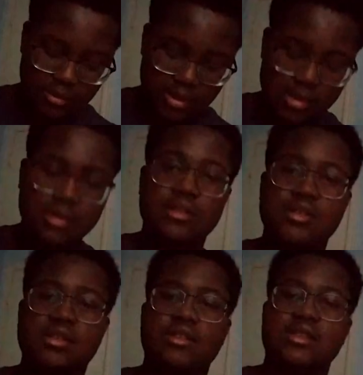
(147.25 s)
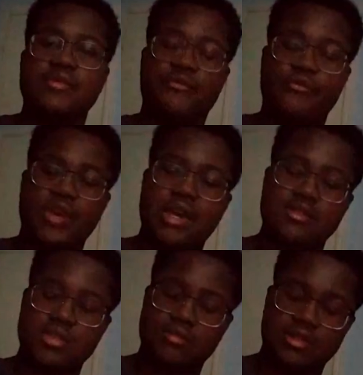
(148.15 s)
So it doesn't fade
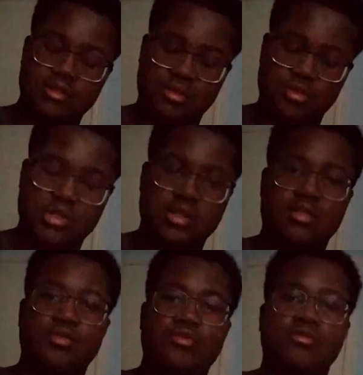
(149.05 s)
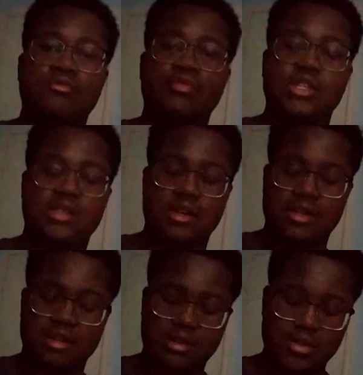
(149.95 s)
into it. You
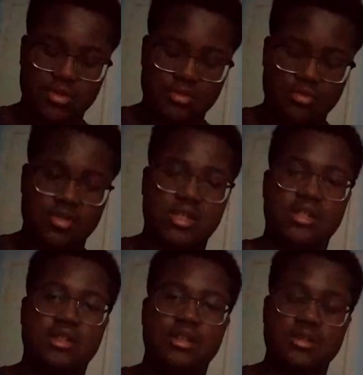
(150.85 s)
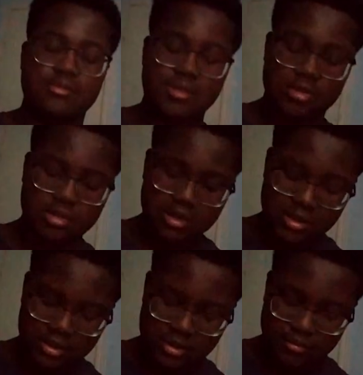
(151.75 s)
retake and then do it.
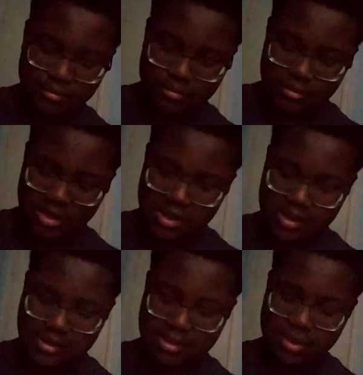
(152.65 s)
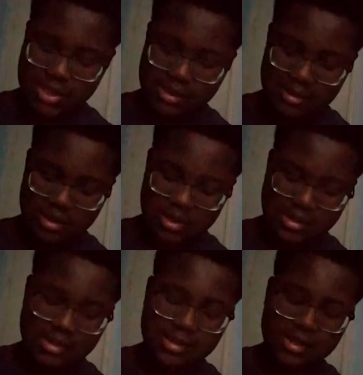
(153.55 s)
And then it's the
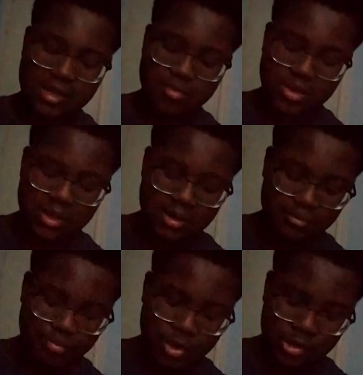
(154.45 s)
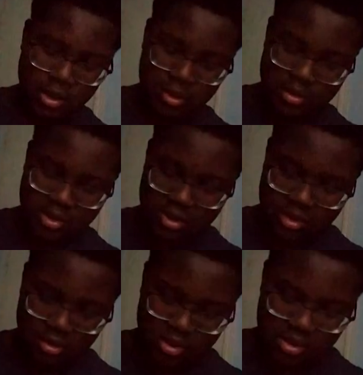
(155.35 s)
same thing. Measure 13,
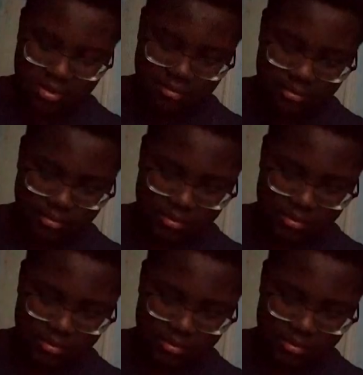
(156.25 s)
13,